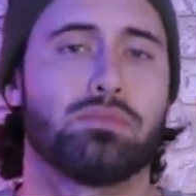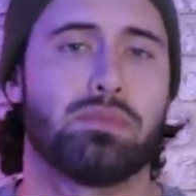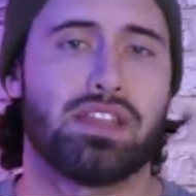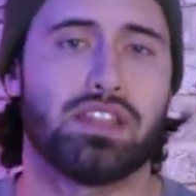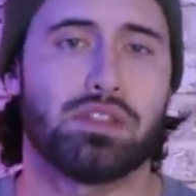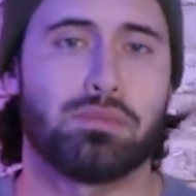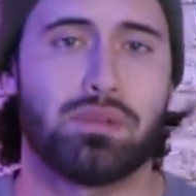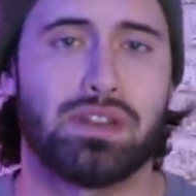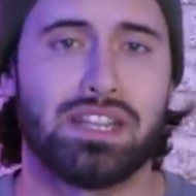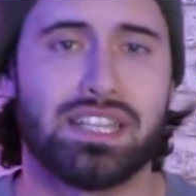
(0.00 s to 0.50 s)

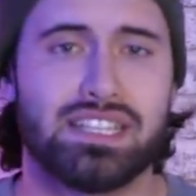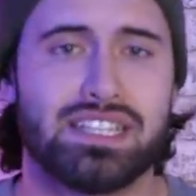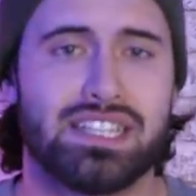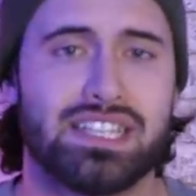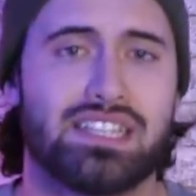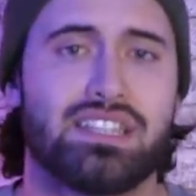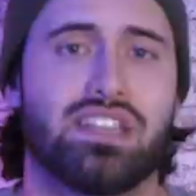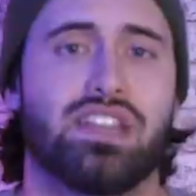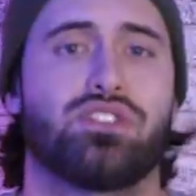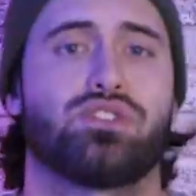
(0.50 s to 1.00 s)
about the police,
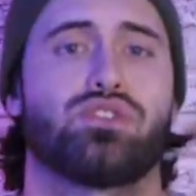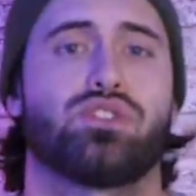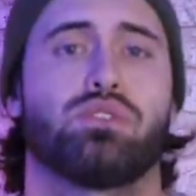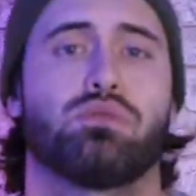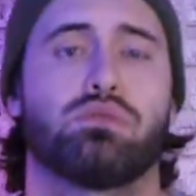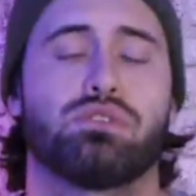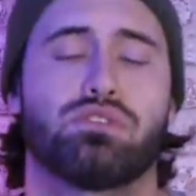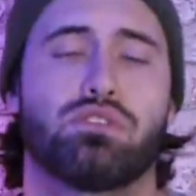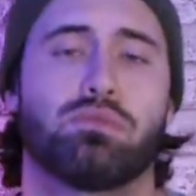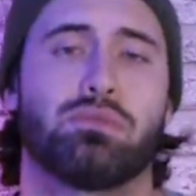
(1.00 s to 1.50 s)
et
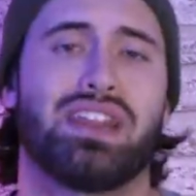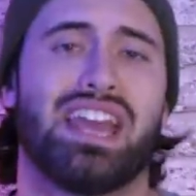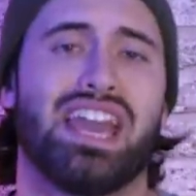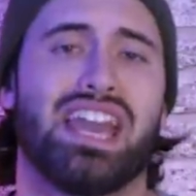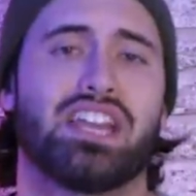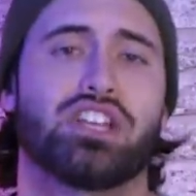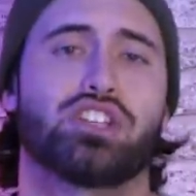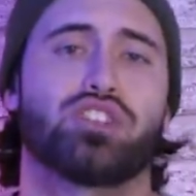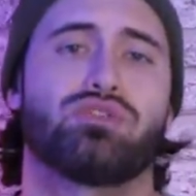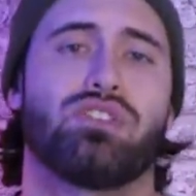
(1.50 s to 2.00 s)
cetera, was from an
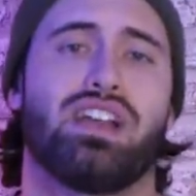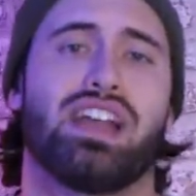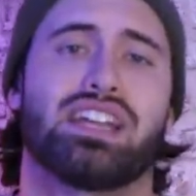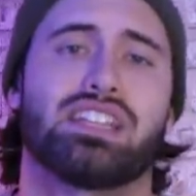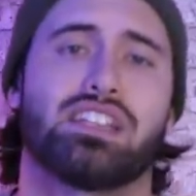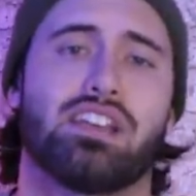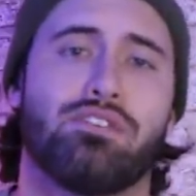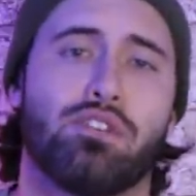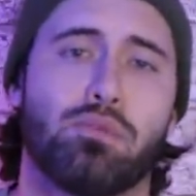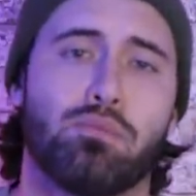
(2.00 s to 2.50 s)

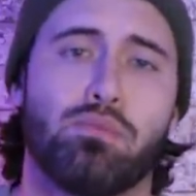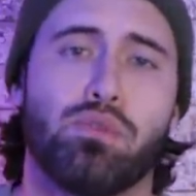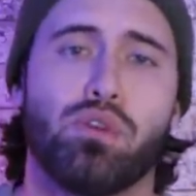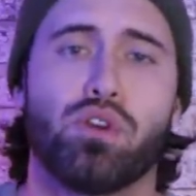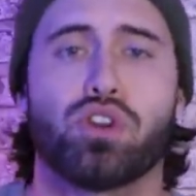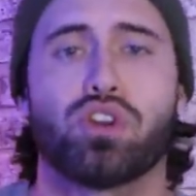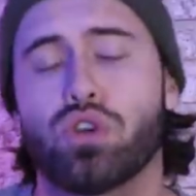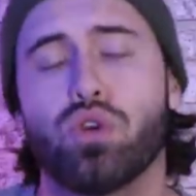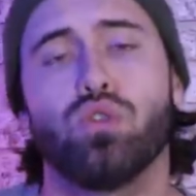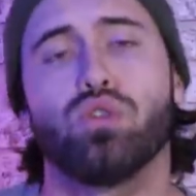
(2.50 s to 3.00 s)
extract of a
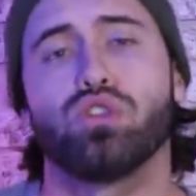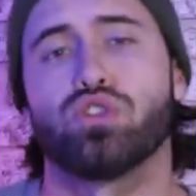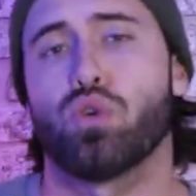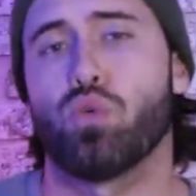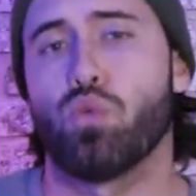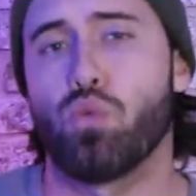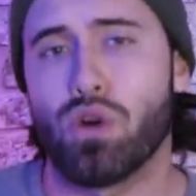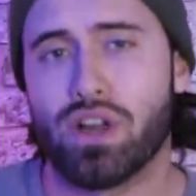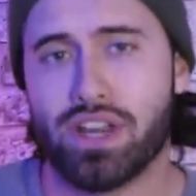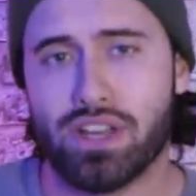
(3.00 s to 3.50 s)
book called
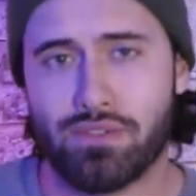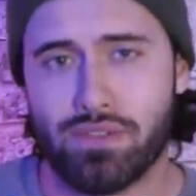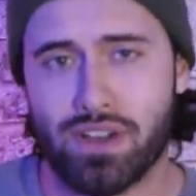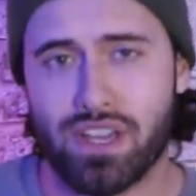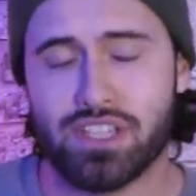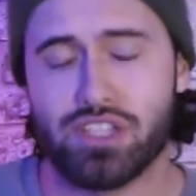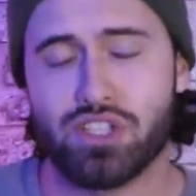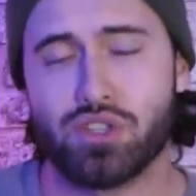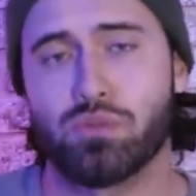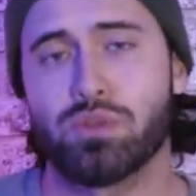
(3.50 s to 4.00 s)
One of
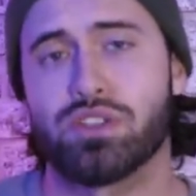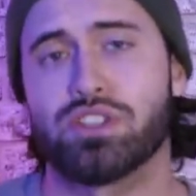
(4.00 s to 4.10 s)
Us,